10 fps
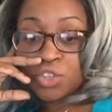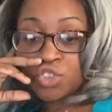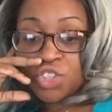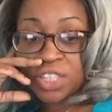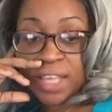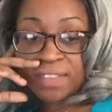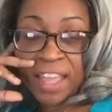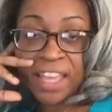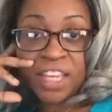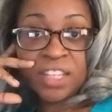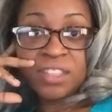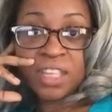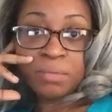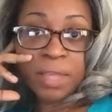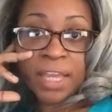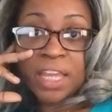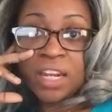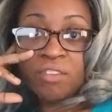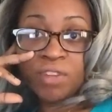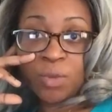she says that he seems like he
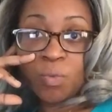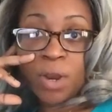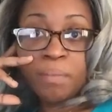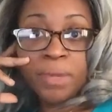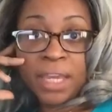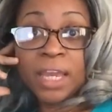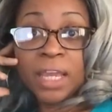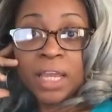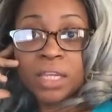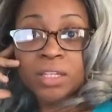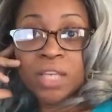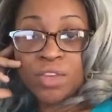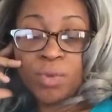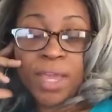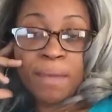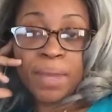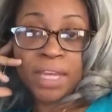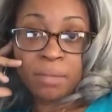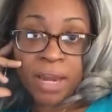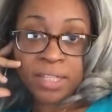didn't really want to be in it. And you can't
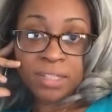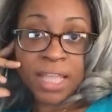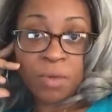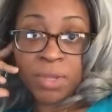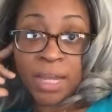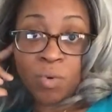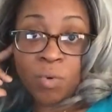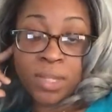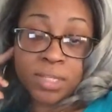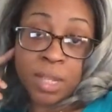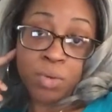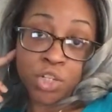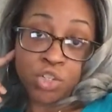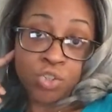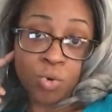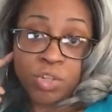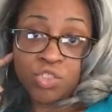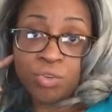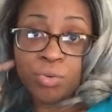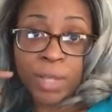make anybody stay where they didn't want to stay, which is totally
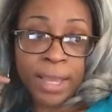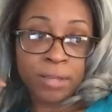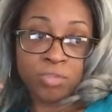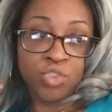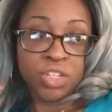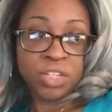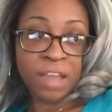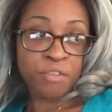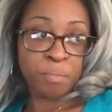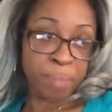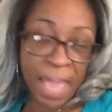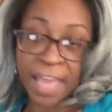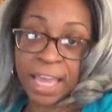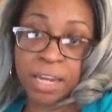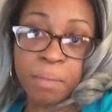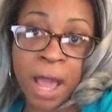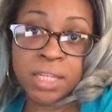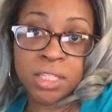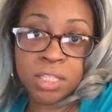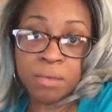true. Like, you should never beg
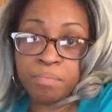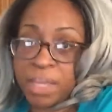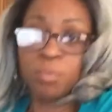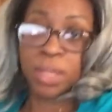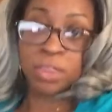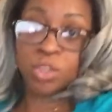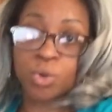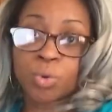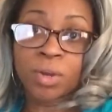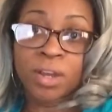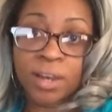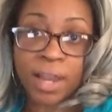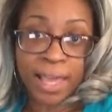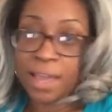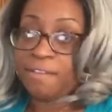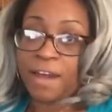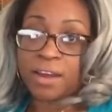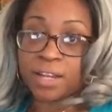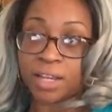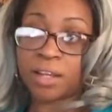anybody to be with you. Like, F
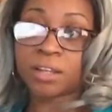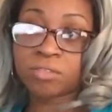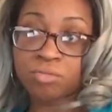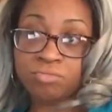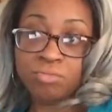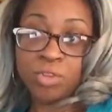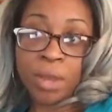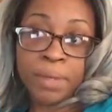out of here. I